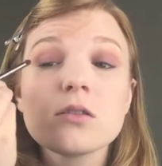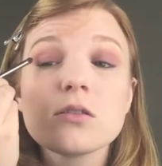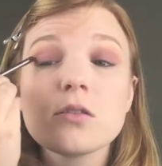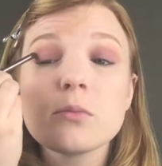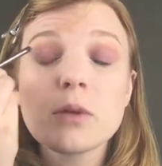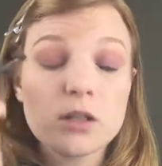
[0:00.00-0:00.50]

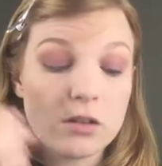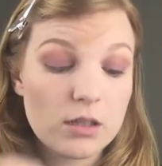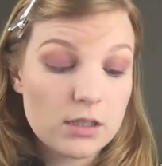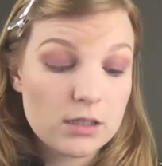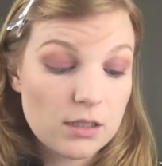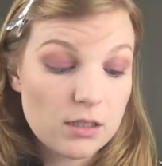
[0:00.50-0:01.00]
to my
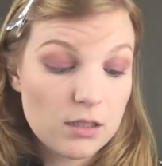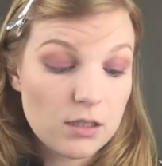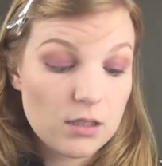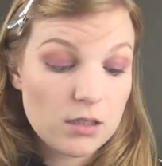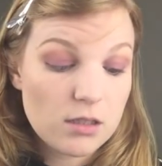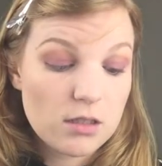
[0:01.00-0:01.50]

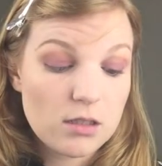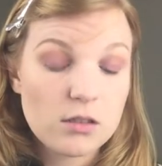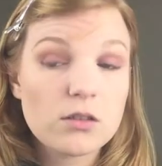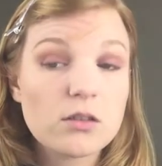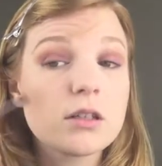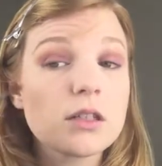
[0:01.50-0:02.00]
non-existent
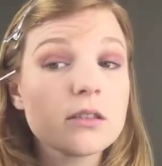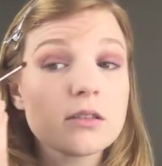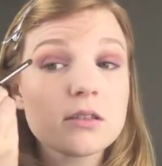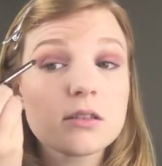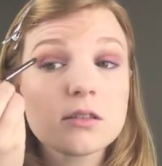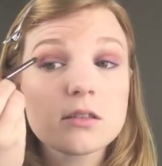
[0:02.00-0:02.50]

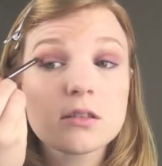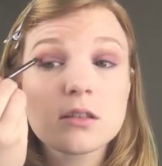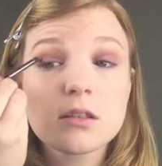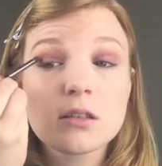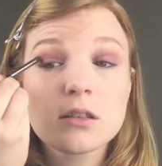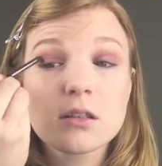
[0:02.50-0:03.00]
crease
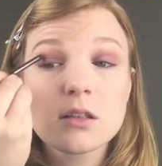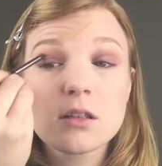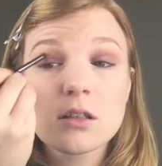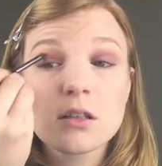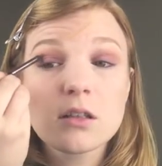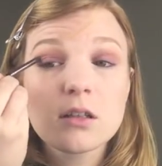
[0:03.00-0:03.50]

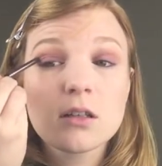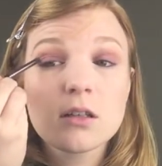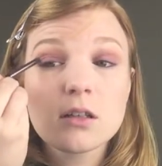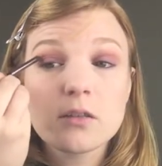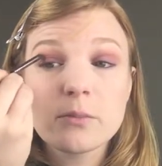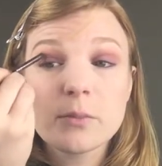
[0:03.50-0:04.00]

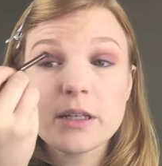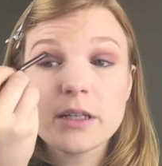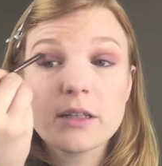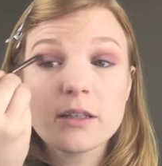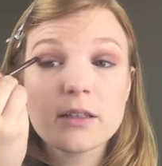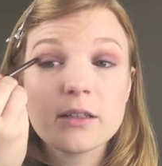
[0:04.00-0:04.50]
of my
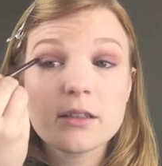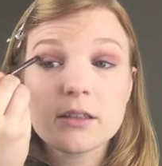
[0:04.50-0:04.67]
eye.